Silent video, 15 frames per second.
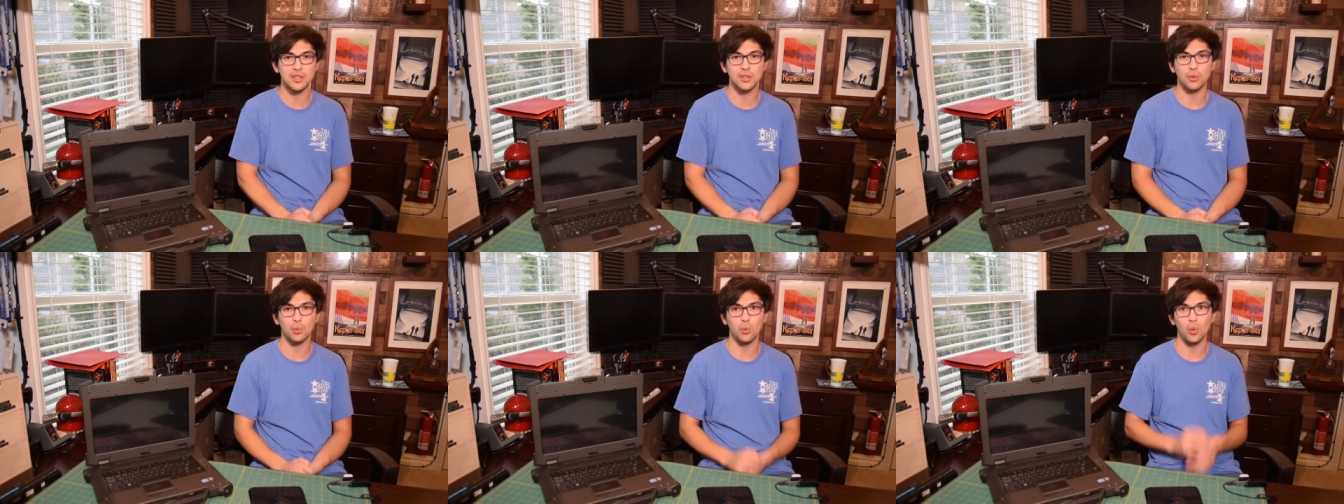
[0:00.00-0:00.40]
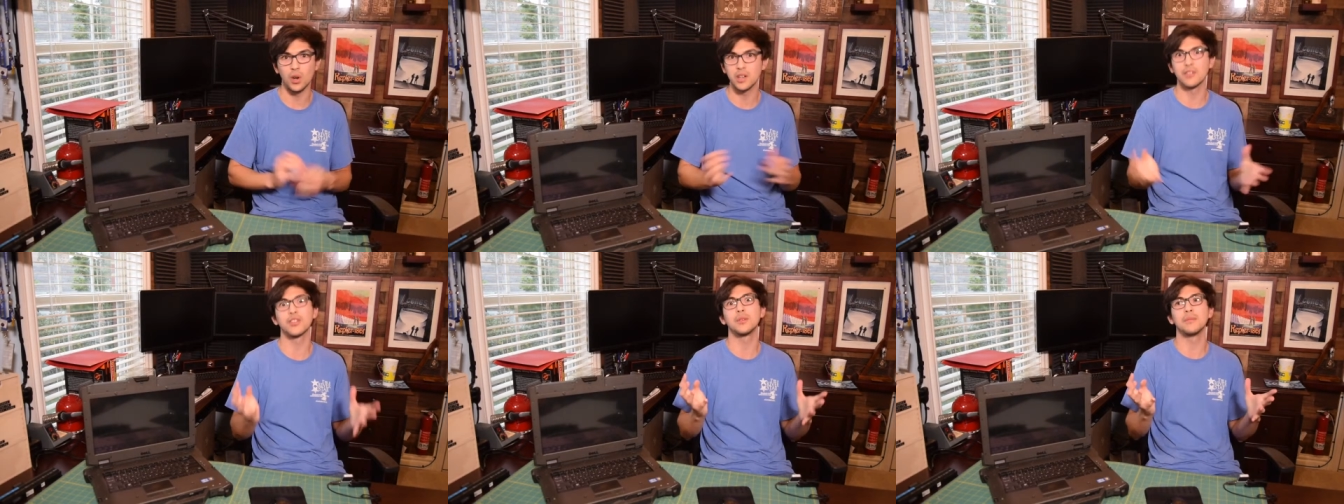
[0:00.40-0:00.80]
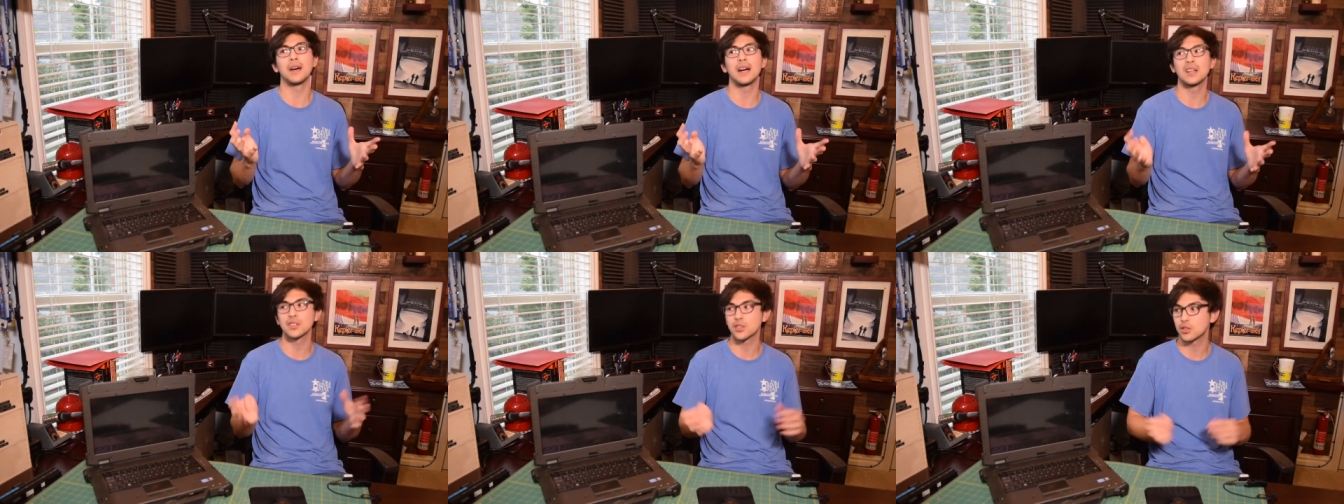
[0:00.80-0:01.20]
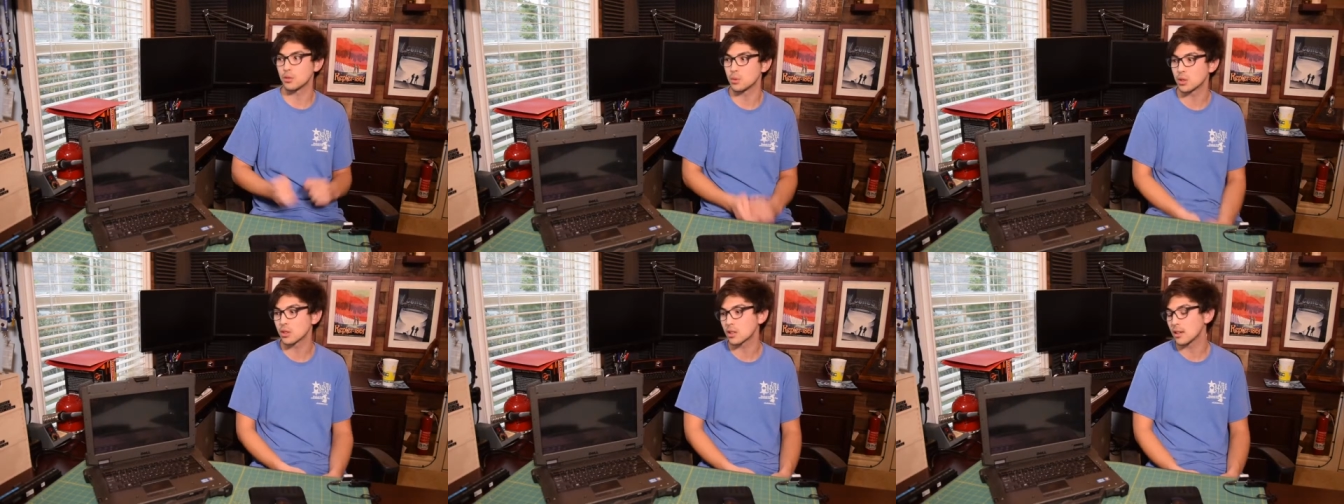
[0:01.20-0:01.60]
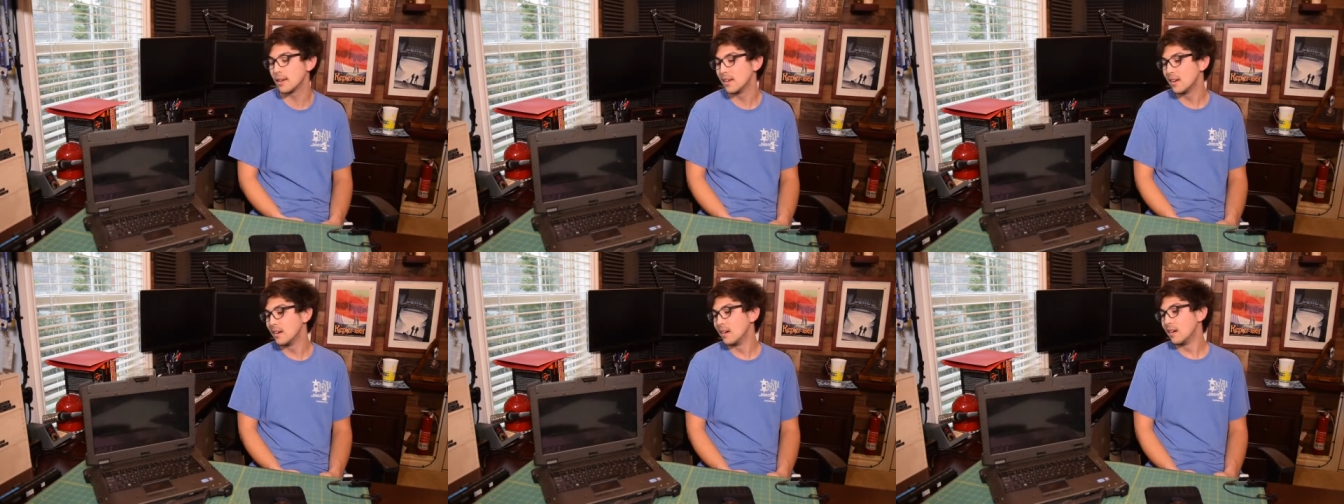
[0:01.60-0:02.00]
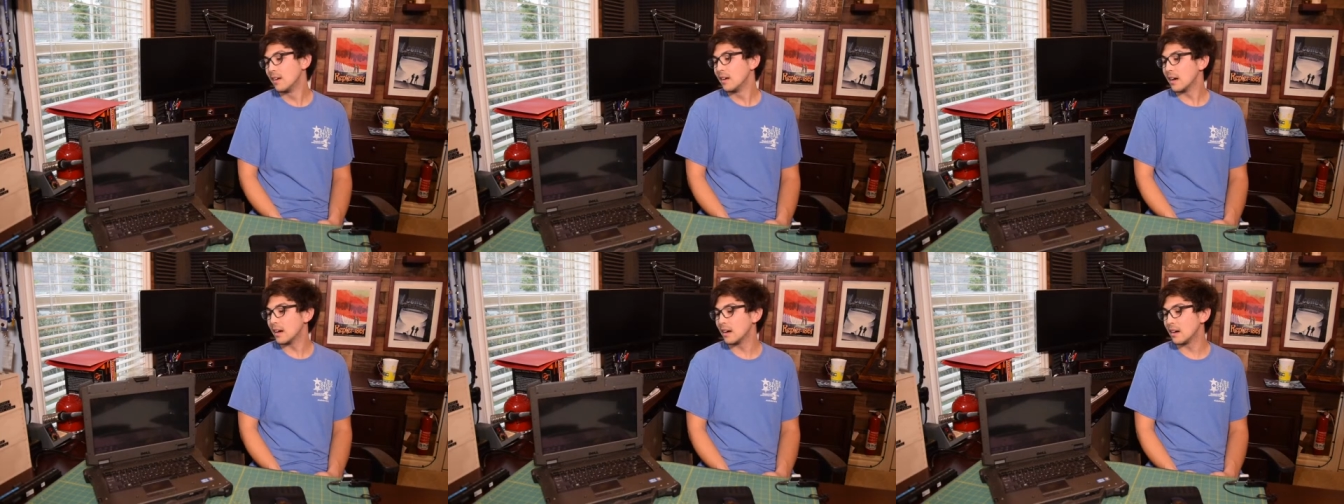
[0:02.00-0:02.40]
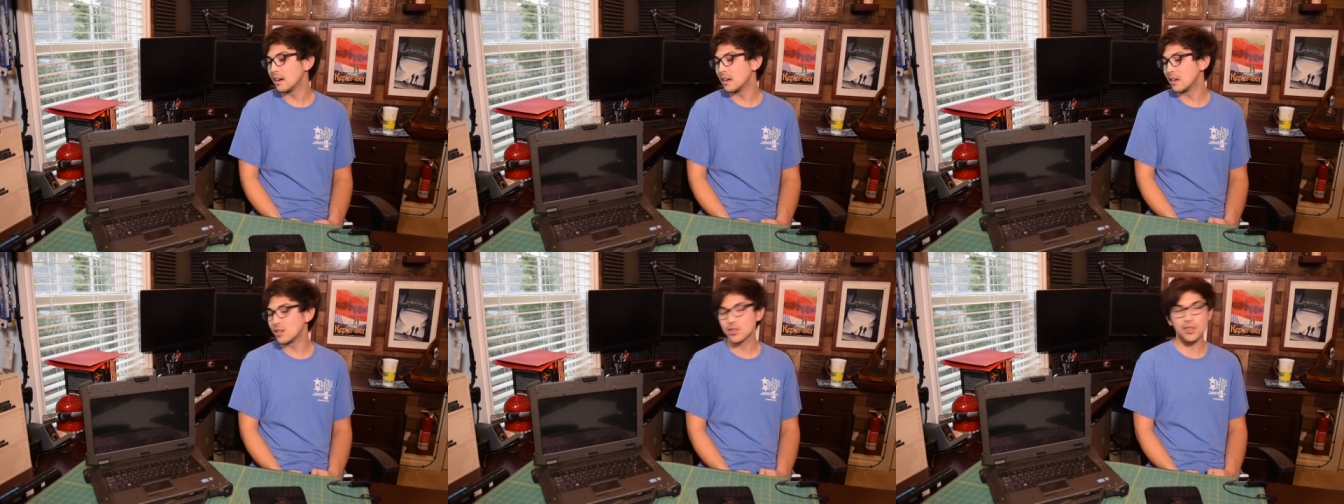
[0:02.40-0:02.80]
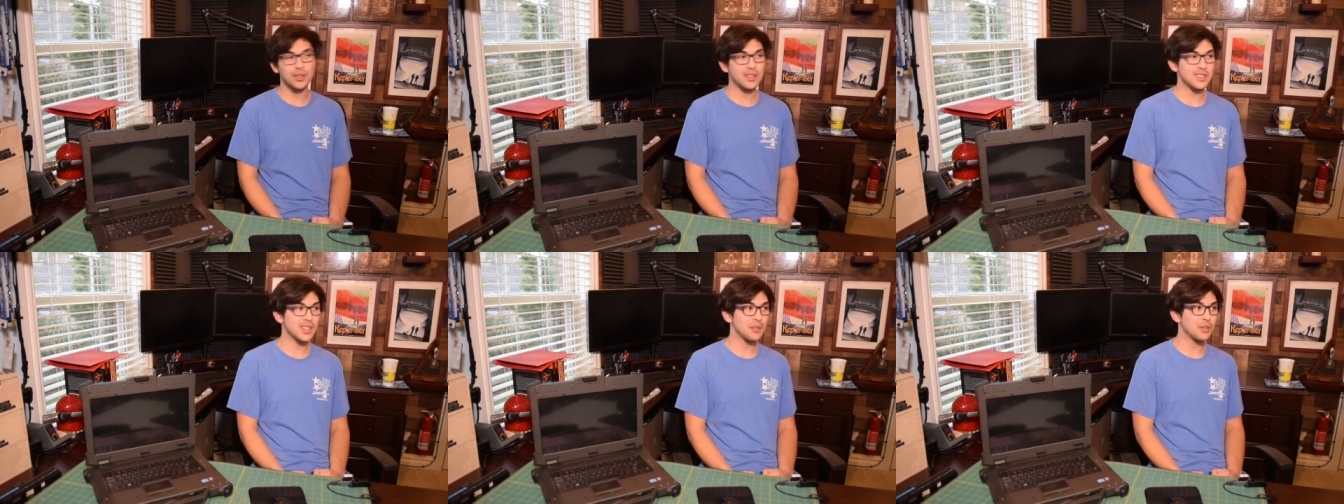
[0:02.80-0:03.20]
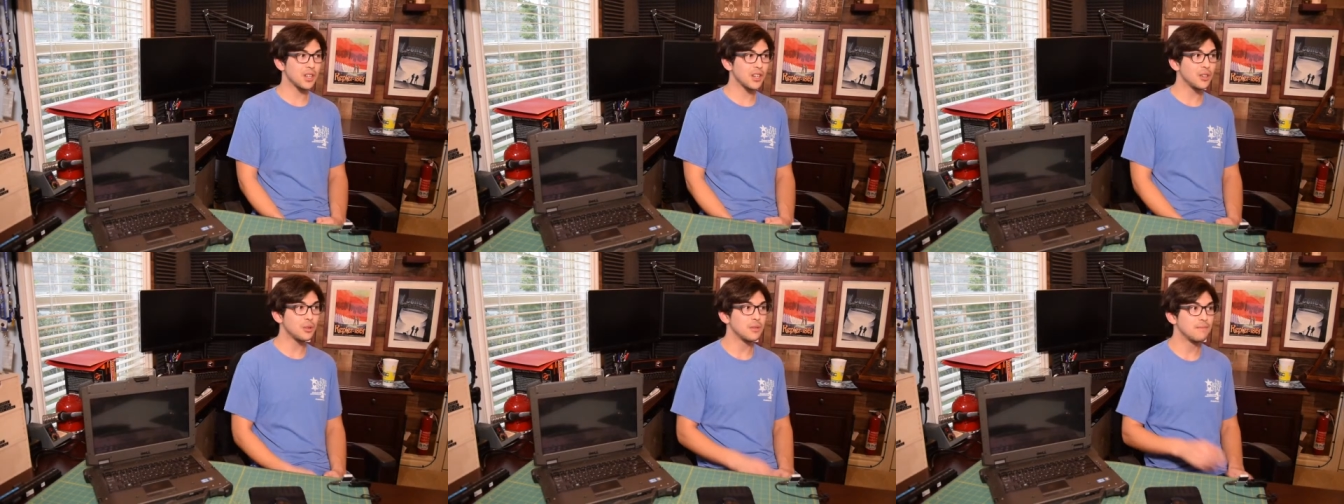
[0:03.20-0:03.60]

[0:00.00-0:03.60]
so one of them has to work. Uh, so let's give it a go.